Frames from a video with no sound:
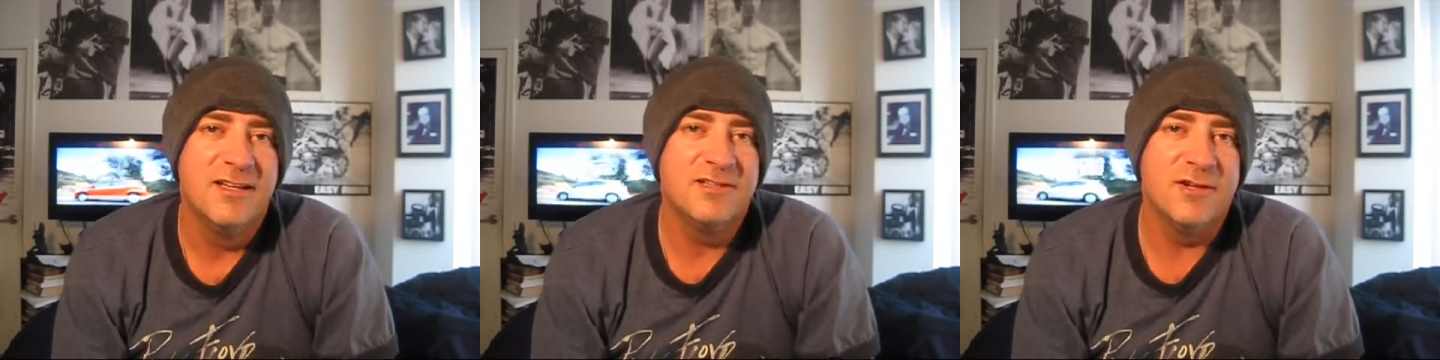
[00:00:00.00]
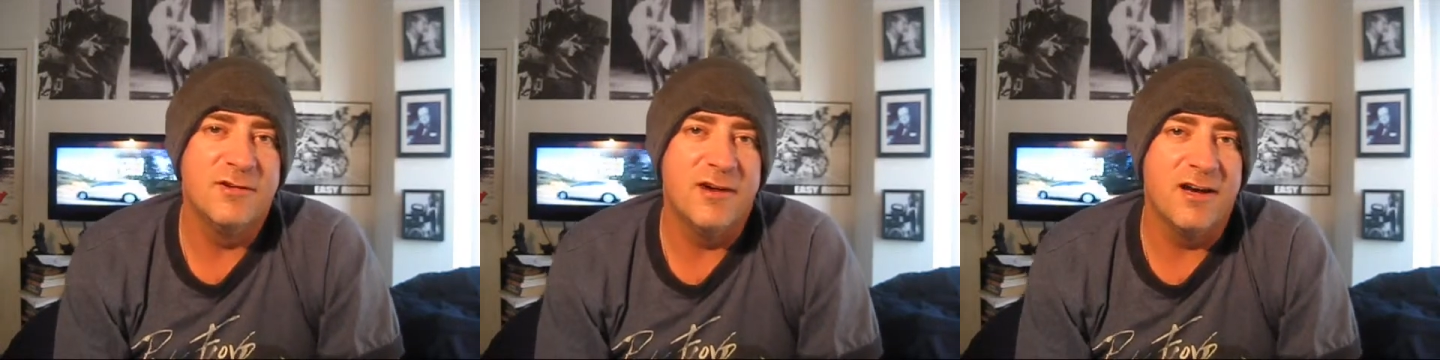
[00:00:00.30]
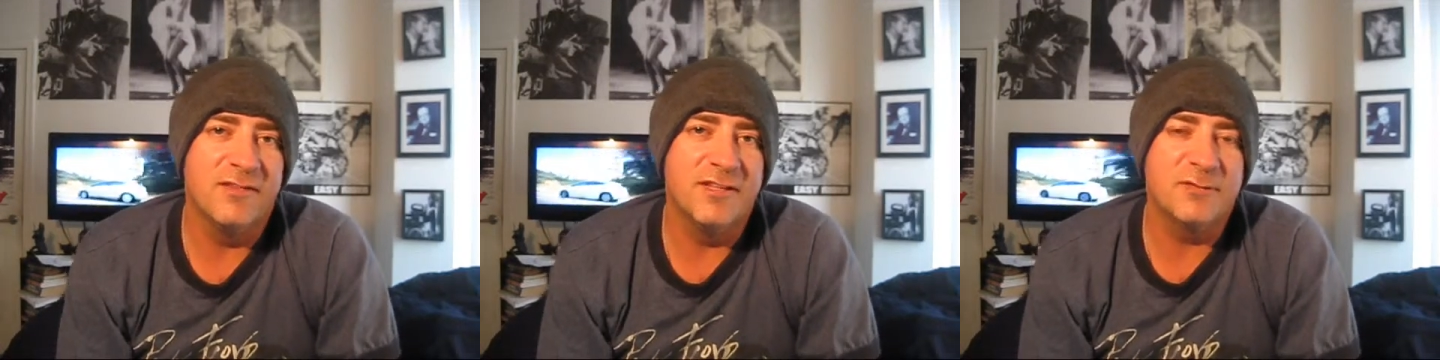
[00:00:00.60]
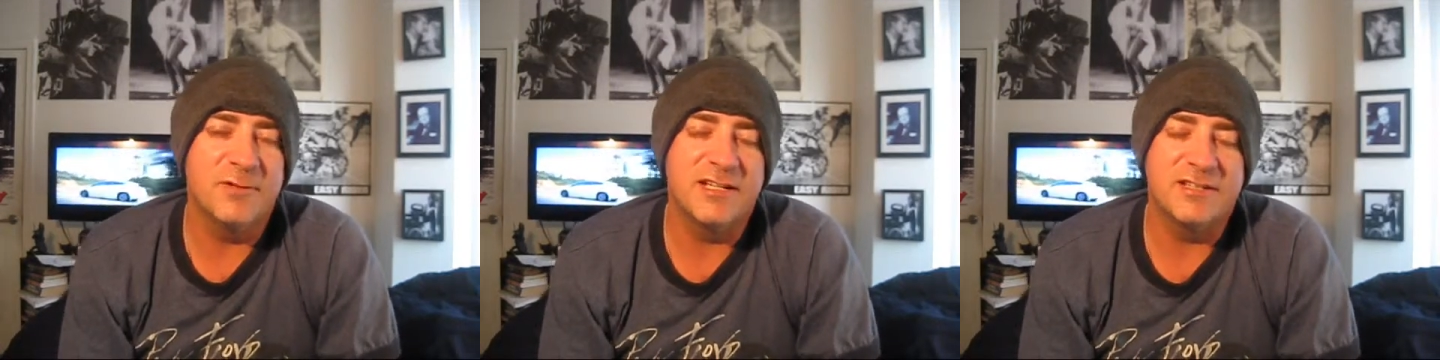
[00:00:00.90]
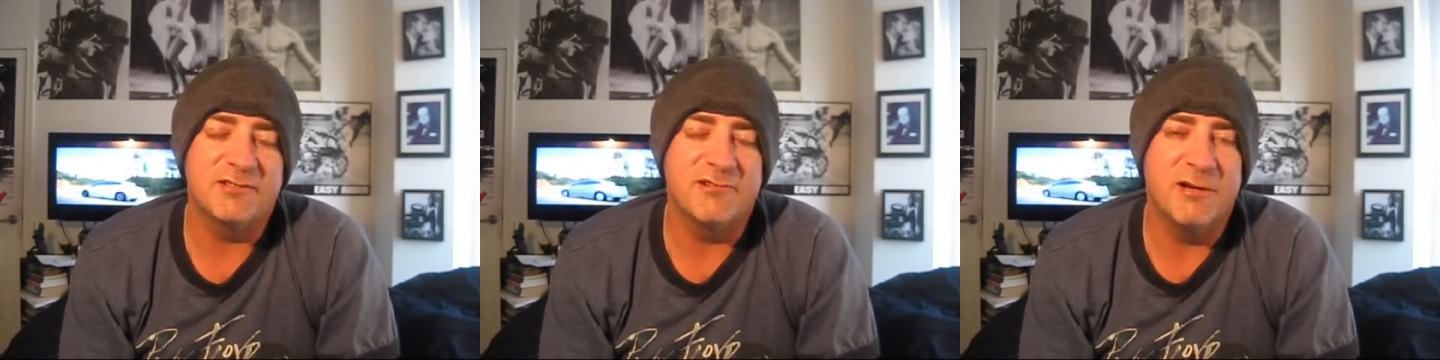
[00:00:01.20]
So this week
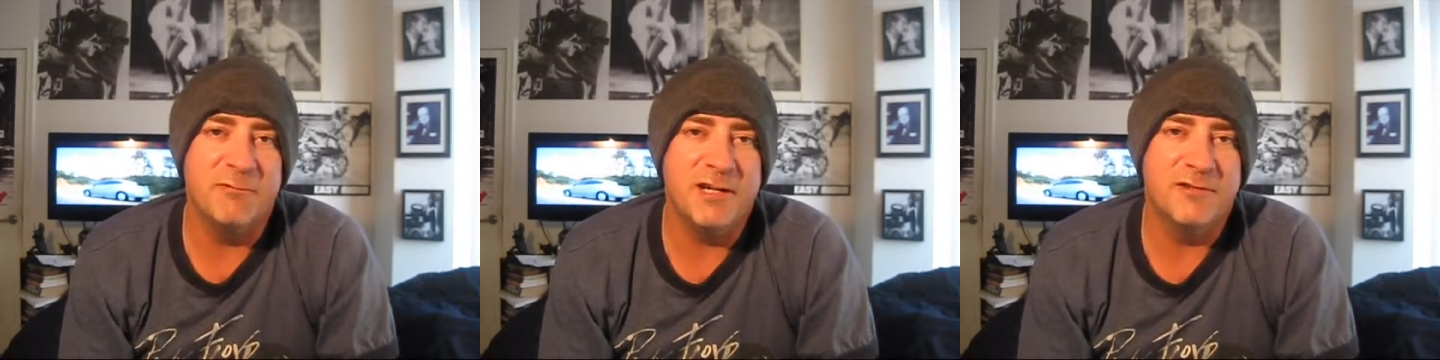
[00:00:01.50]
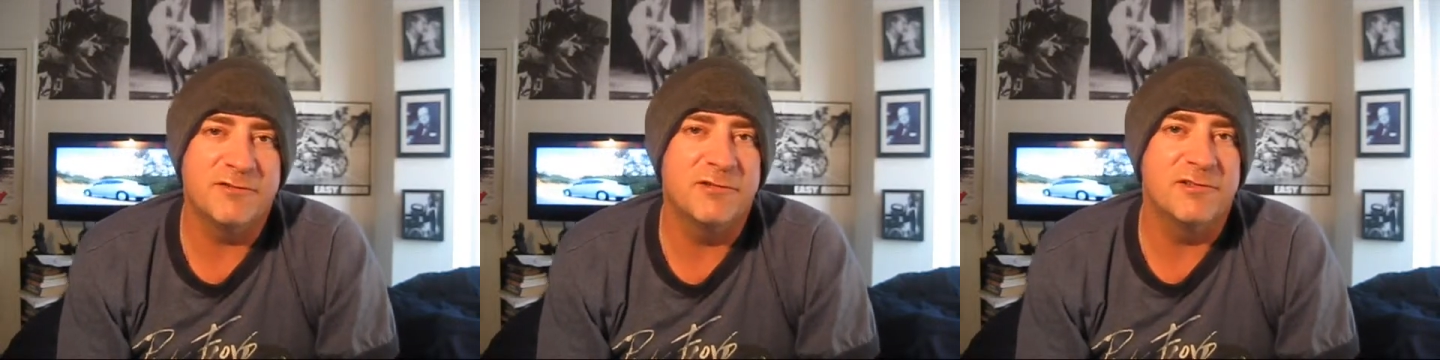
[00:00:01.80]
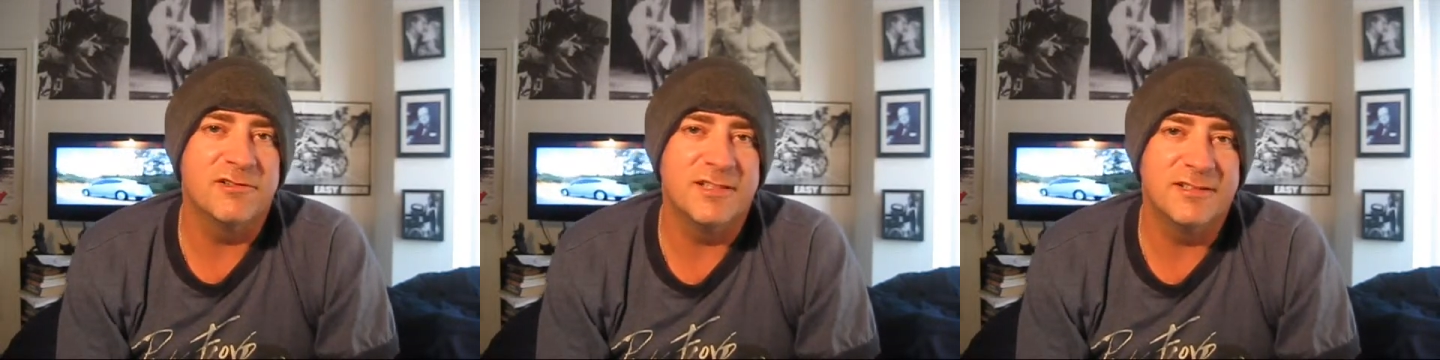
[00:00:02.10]
is a great week, of course.